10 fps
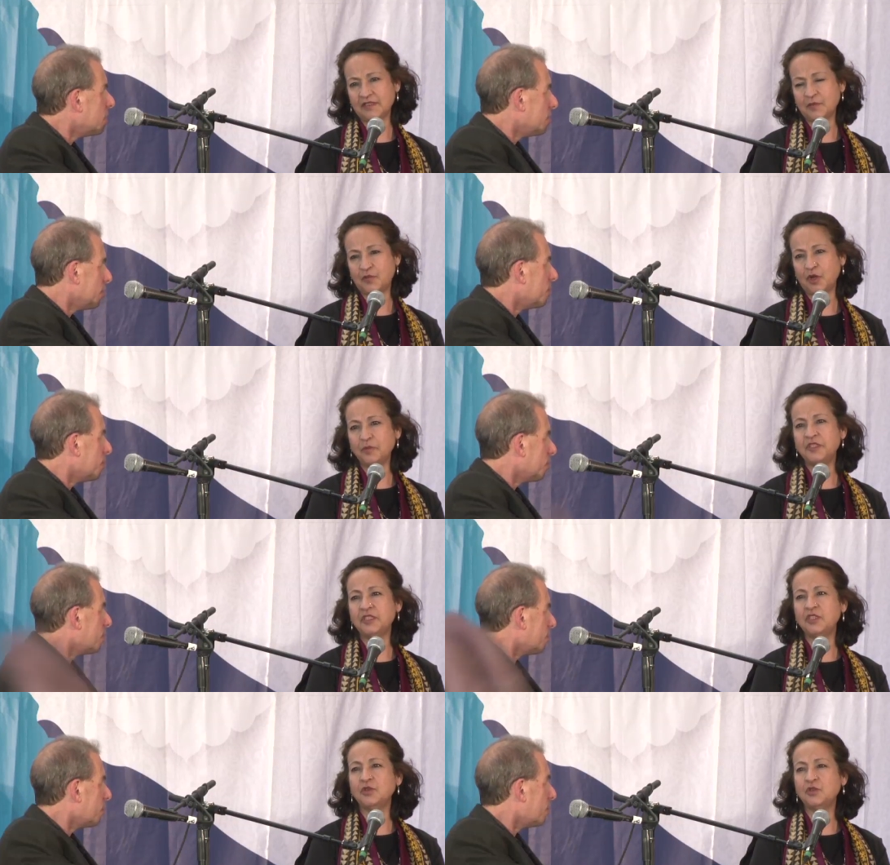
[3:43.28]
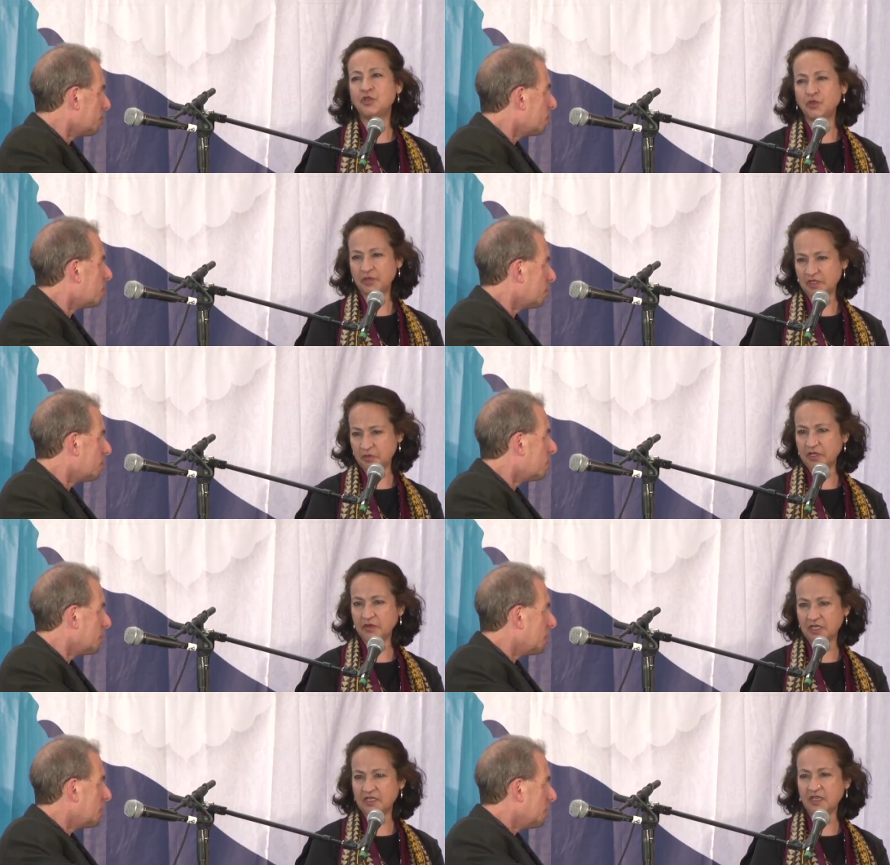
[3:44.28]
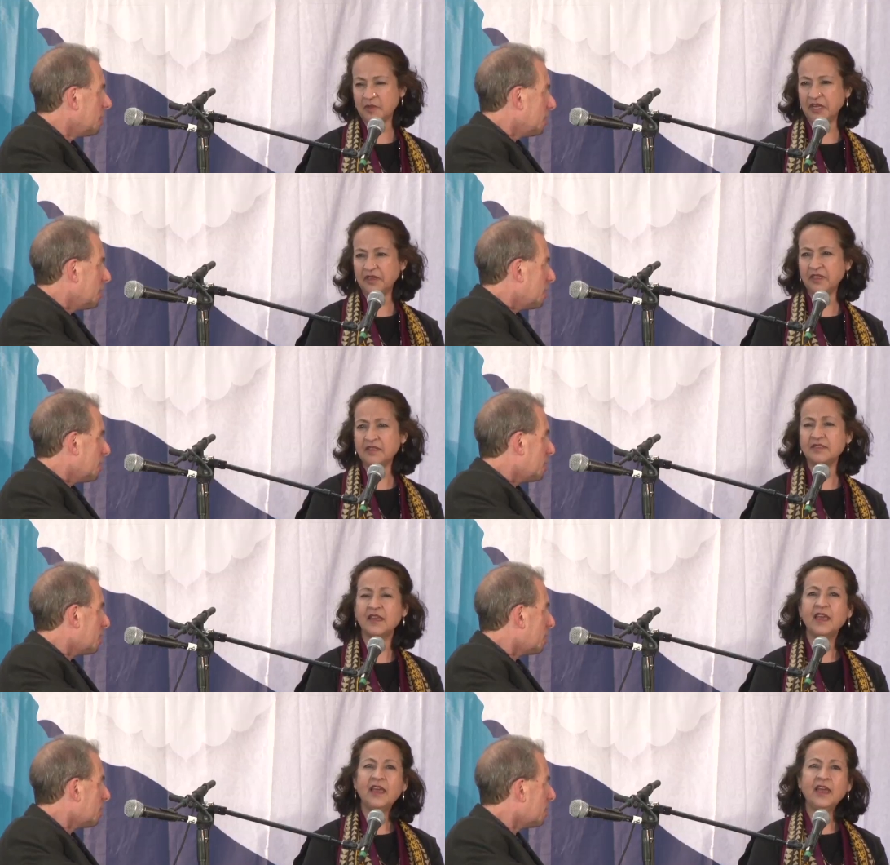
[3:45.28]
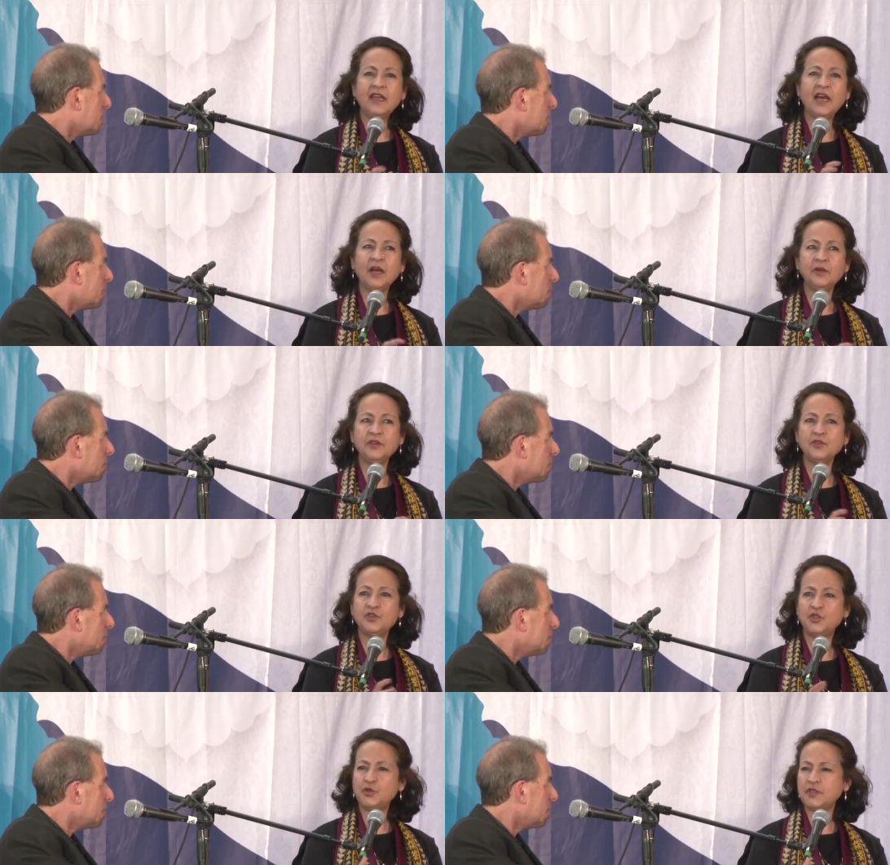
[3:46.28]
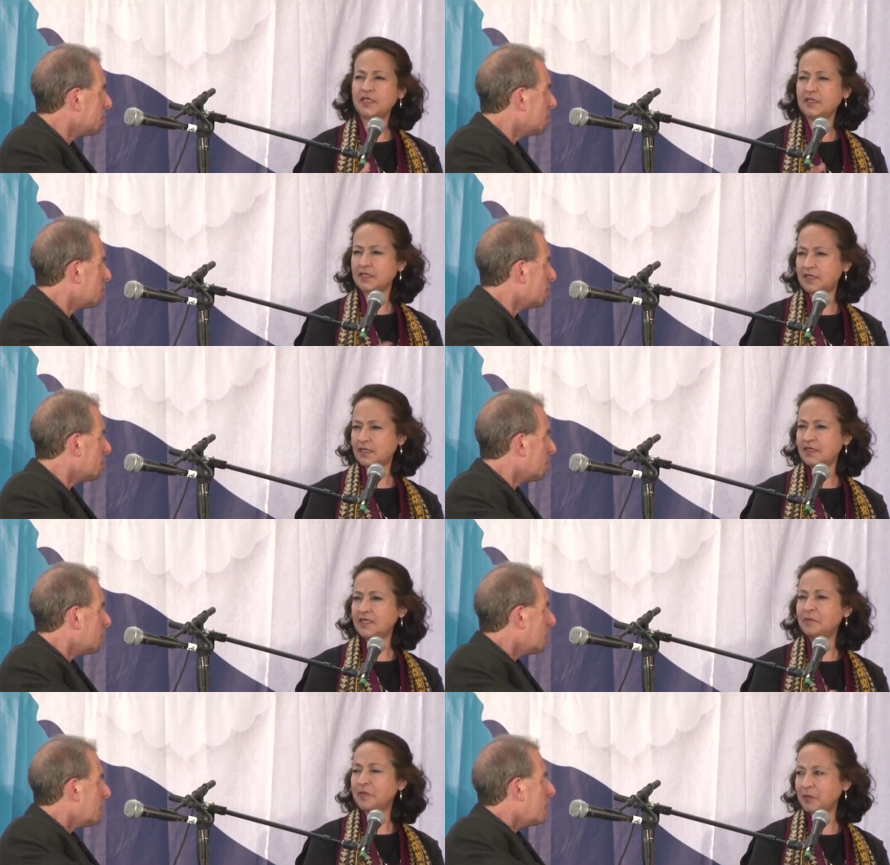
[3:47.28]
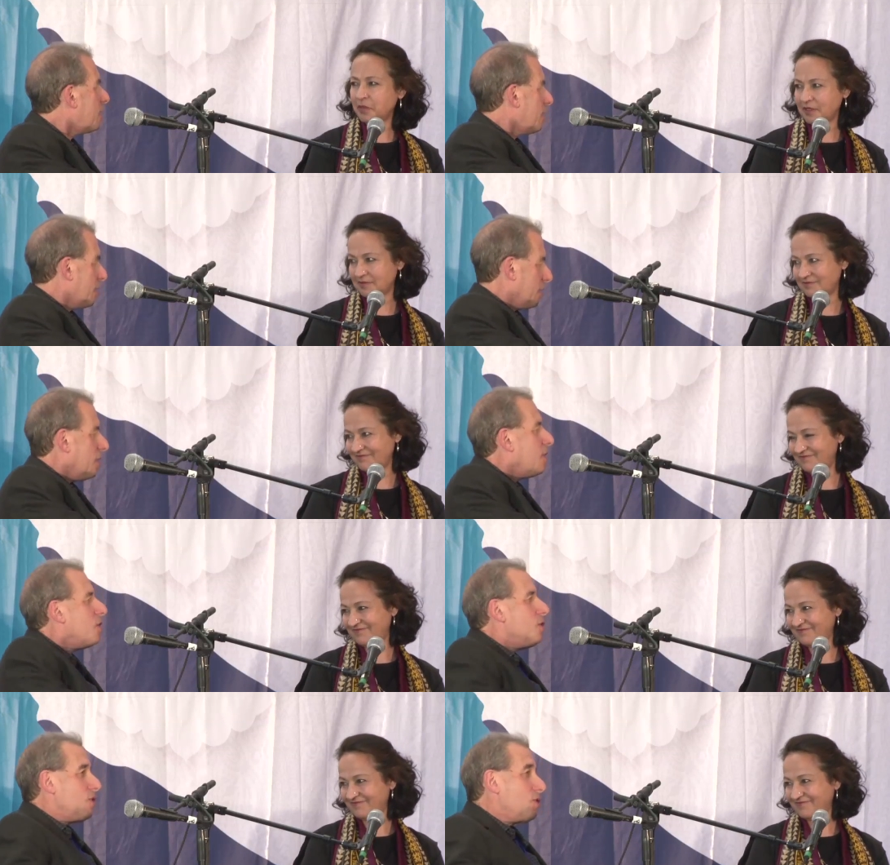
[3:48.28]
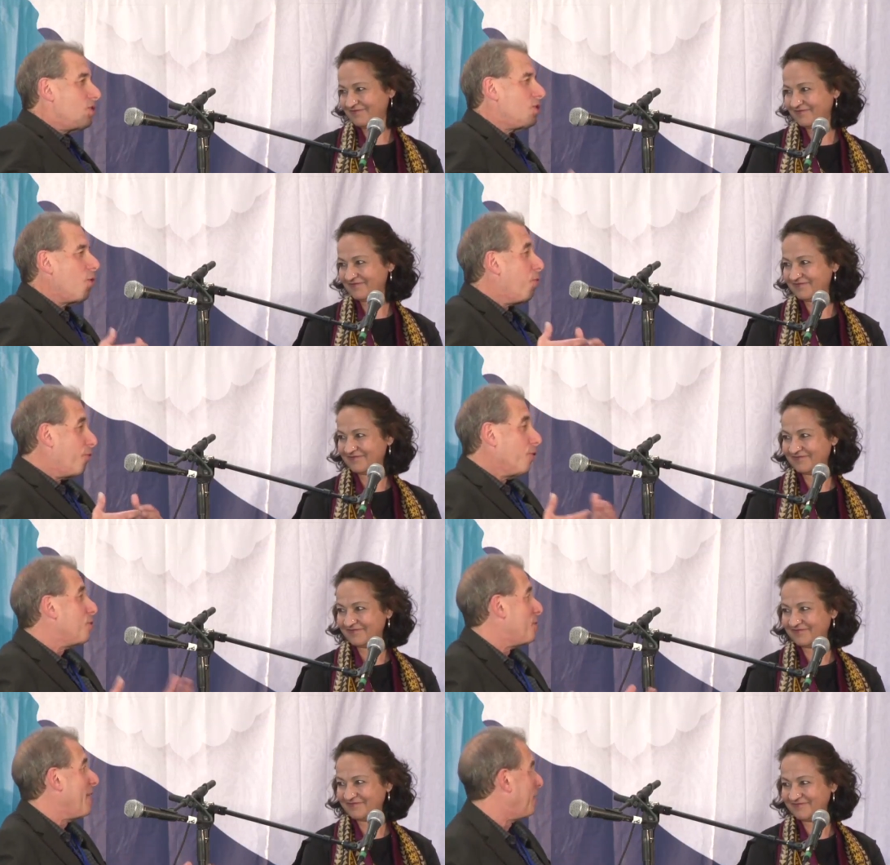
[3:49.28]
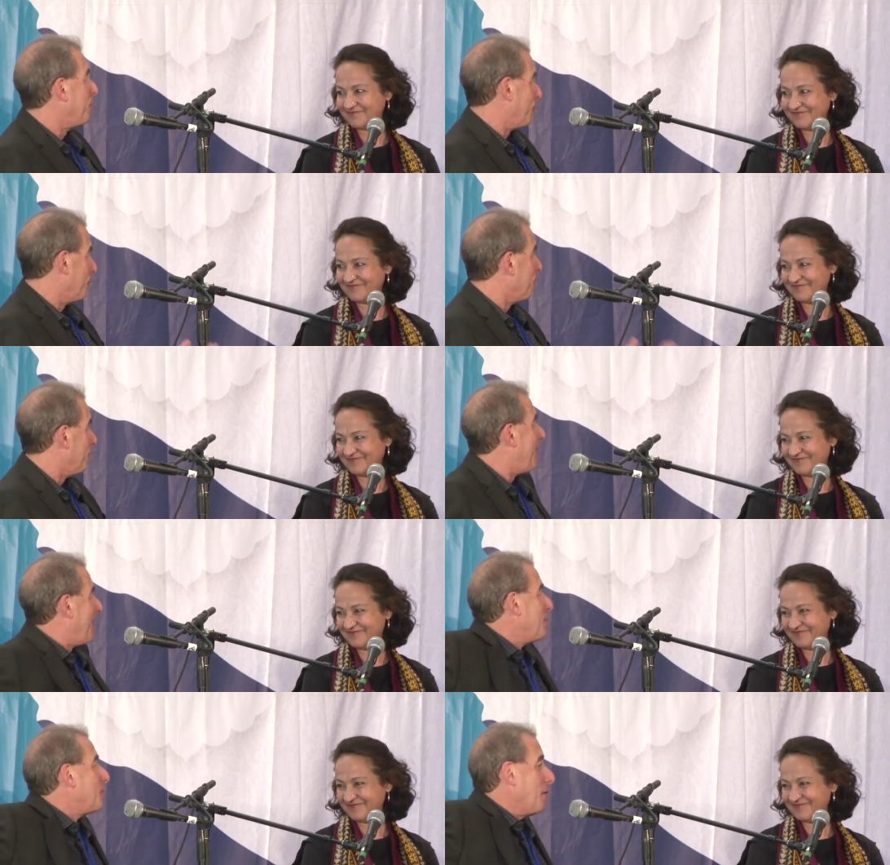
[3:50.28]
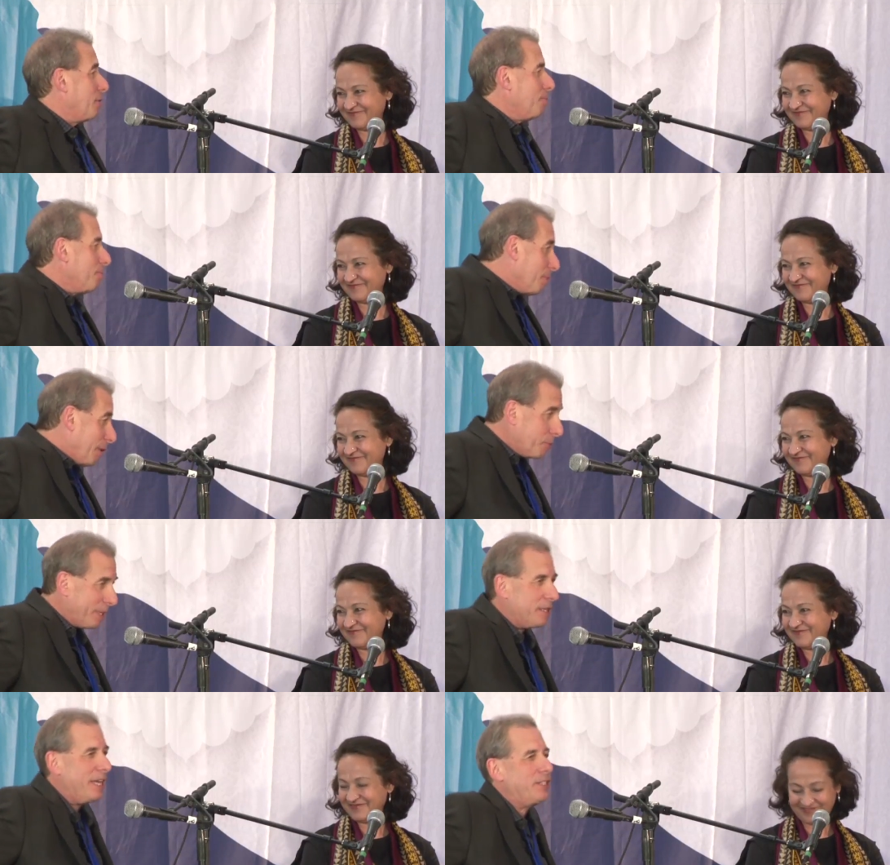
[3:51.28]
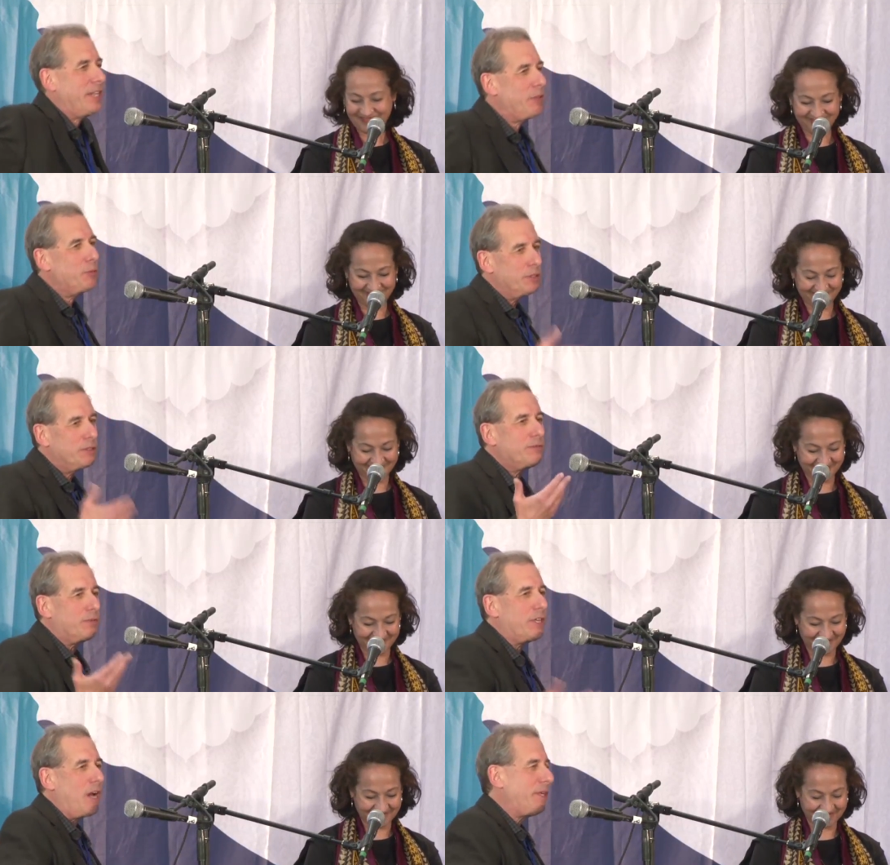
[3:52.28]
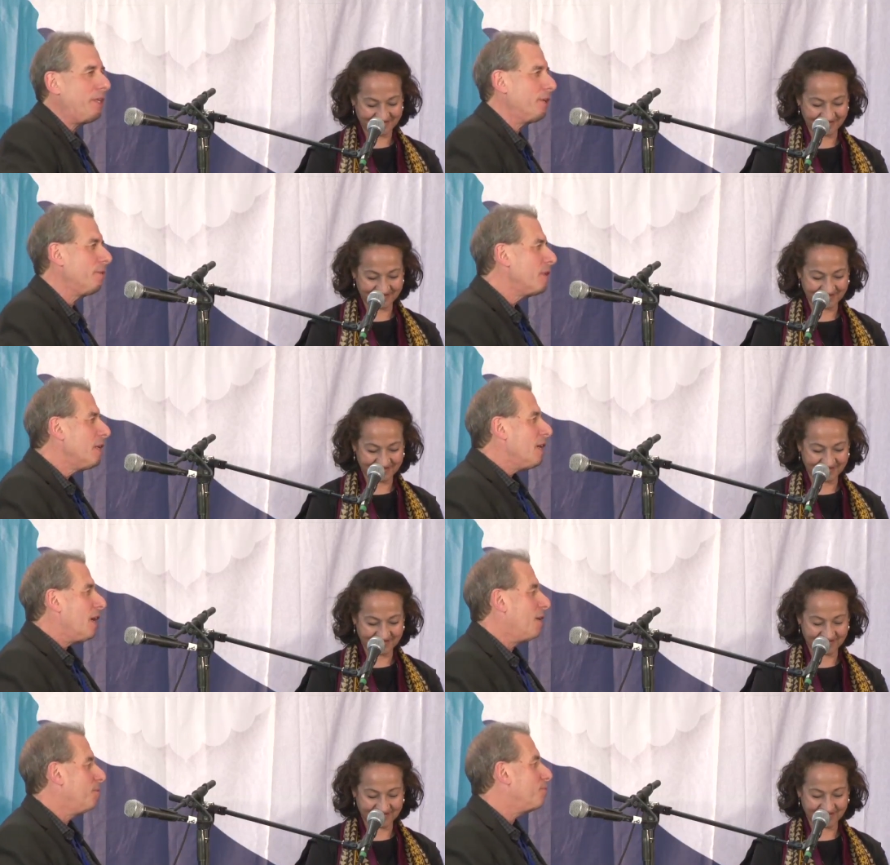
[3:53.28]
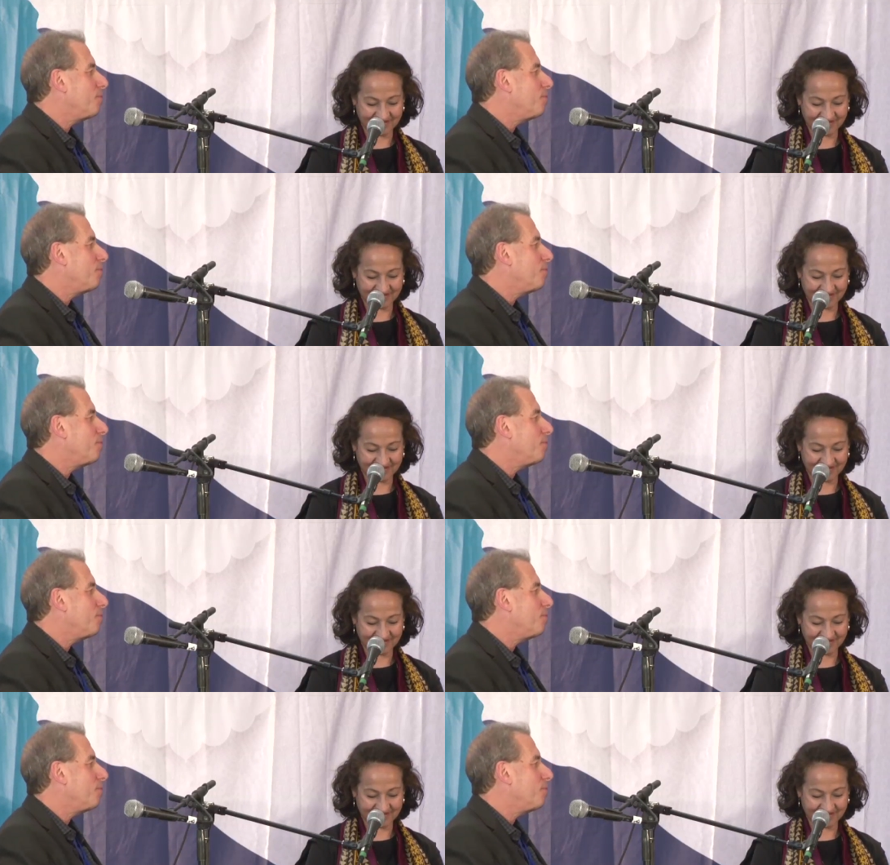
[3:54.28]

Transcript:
Speaker 1: prompted you to do this work on Indian Americans, and how did you choose these 30 people?
Speaker 2: So, first, thank you for taking the time to meet with me, and thanks everyone for coming here. Um,